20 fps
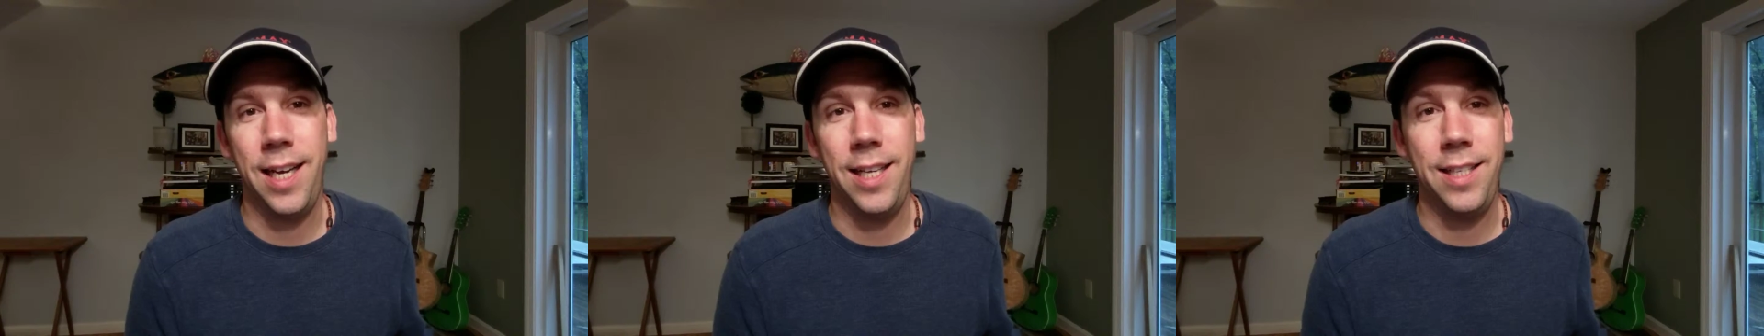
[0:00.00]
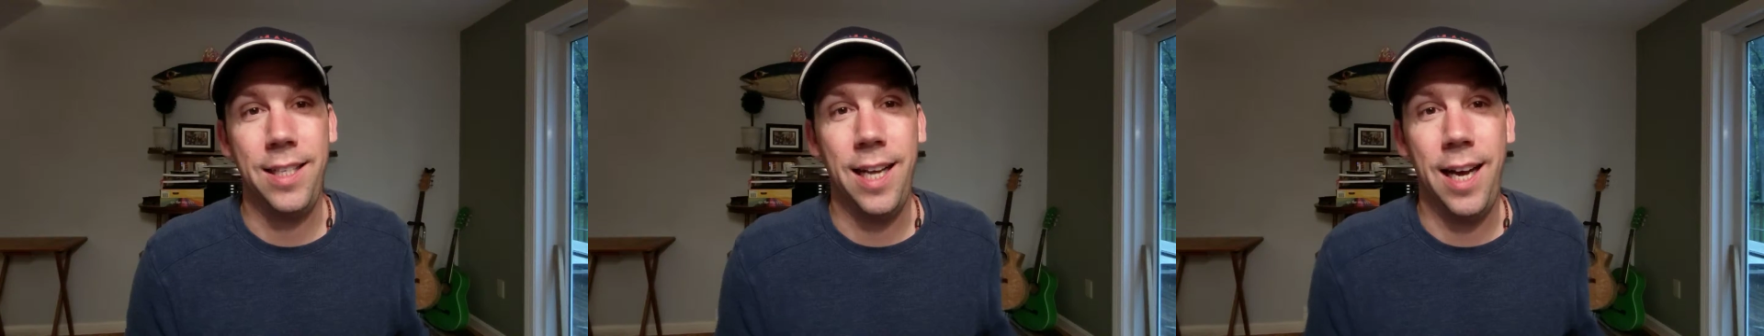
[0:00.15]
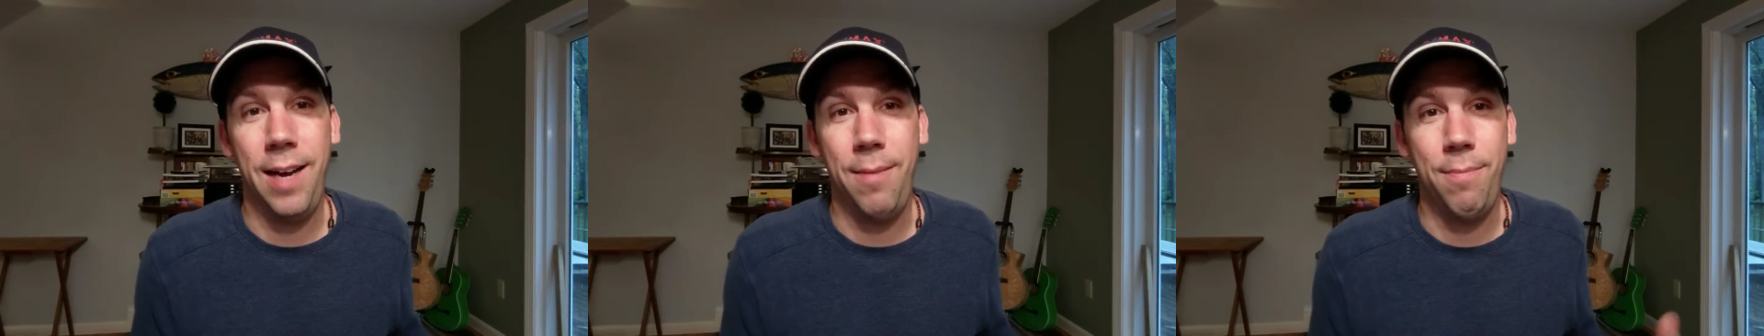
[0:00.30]

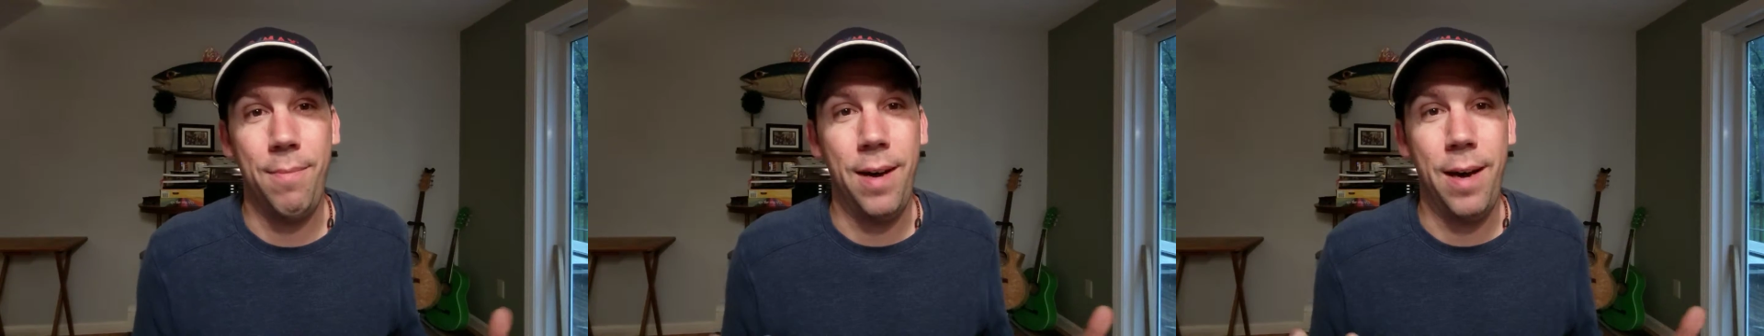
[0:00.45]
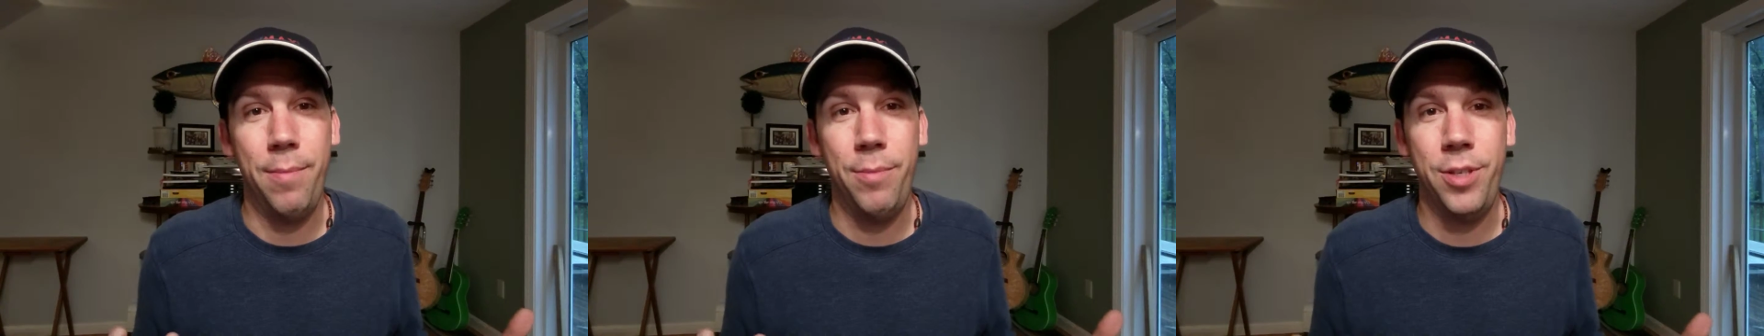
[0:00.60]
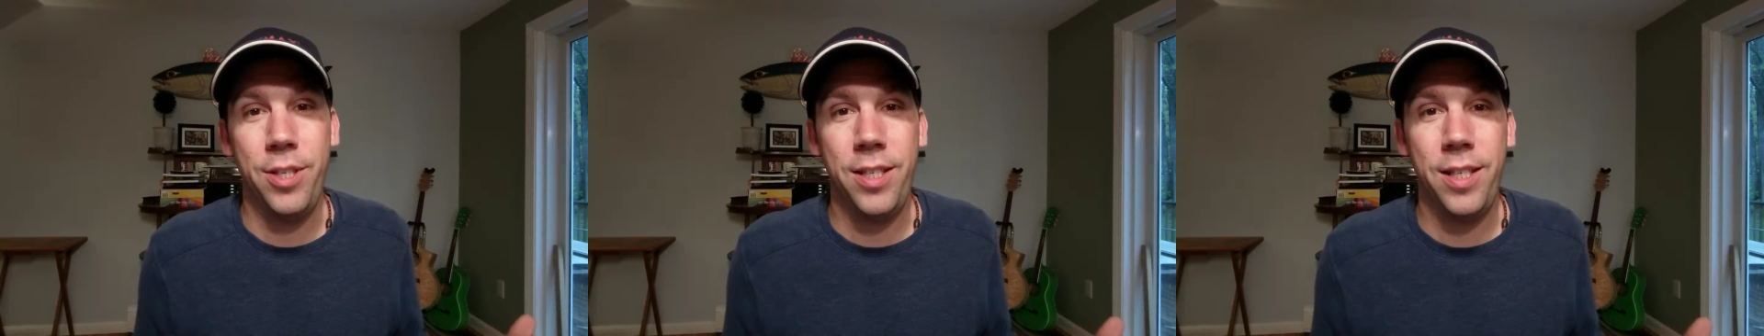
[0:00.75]
I,
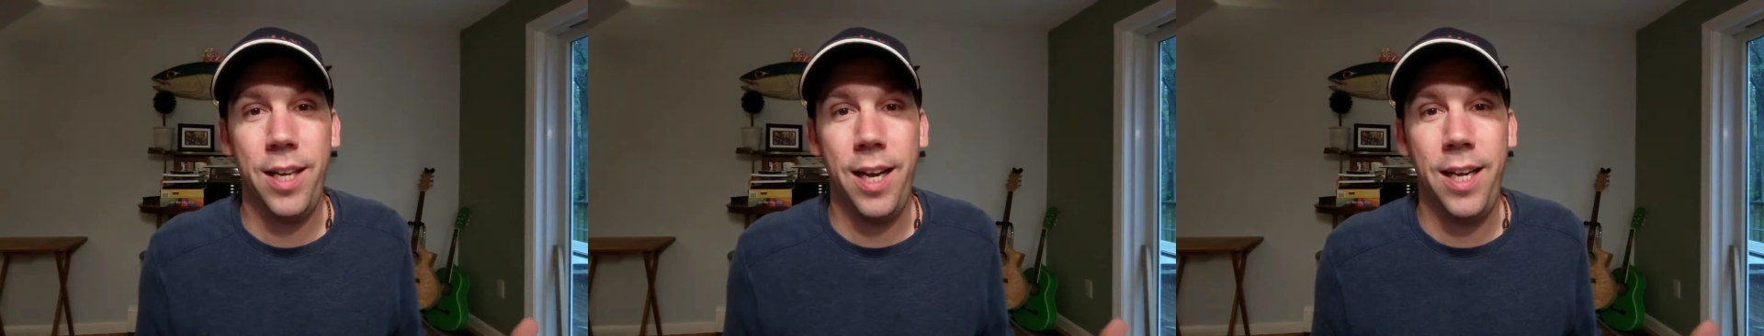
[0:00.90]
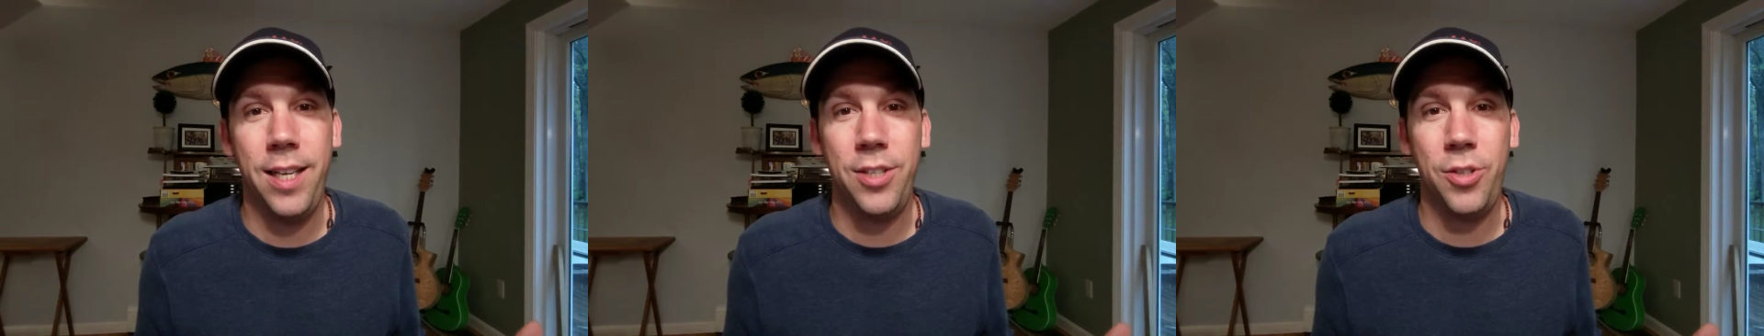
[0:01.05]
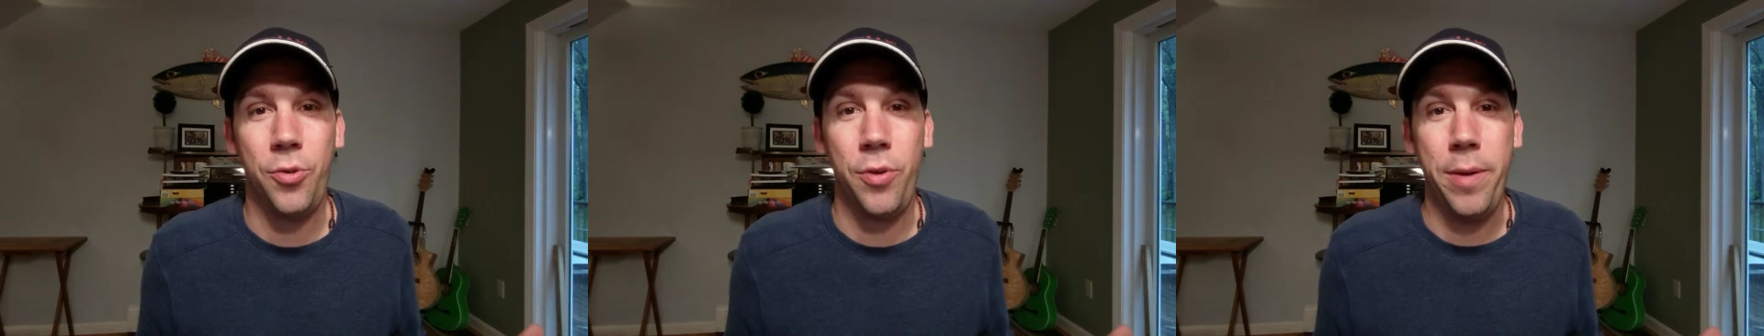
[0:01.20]
am just an
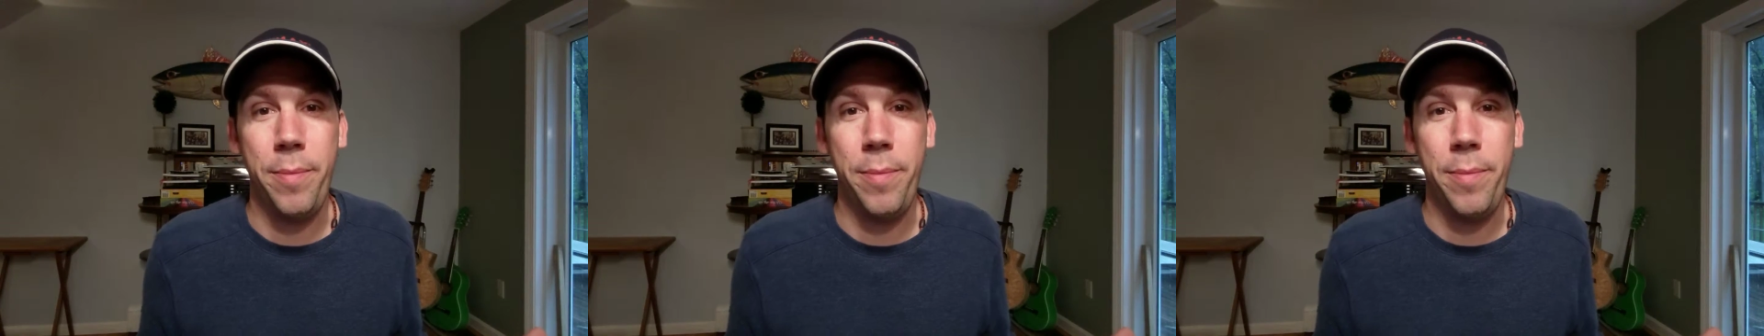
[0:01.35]
ice